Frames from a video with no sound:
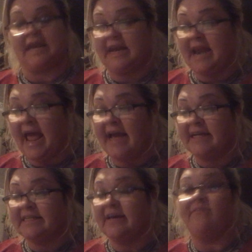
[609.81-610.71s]

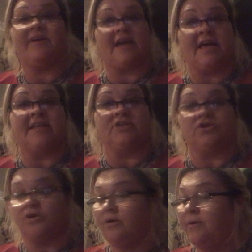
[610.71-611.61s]
negative
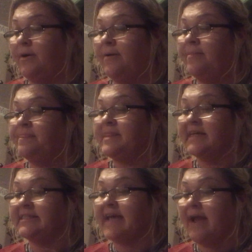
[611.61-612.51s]
integer.
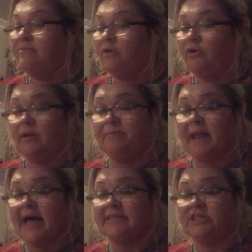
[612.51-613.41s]
The same rule
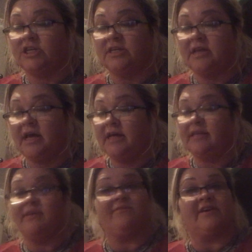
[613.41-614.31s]
applies to
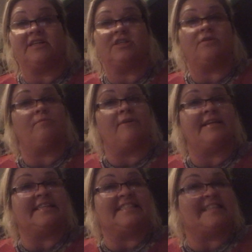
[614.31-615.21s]
division, and we
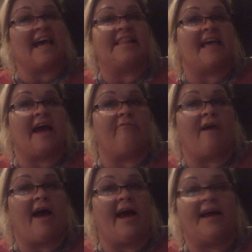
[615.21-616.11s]
just said that,
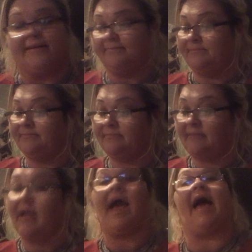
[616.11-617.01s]
right?
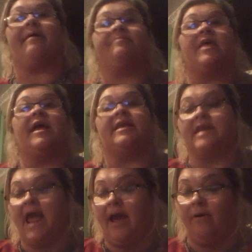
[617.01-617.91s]
Okay,
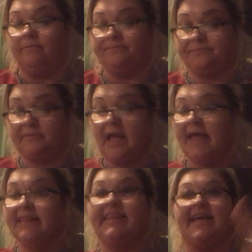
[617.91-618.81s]
now,
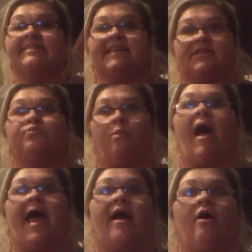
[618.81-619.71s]
this is
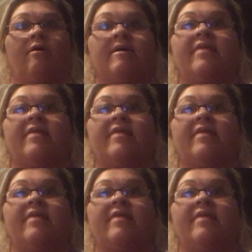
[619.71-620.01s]
where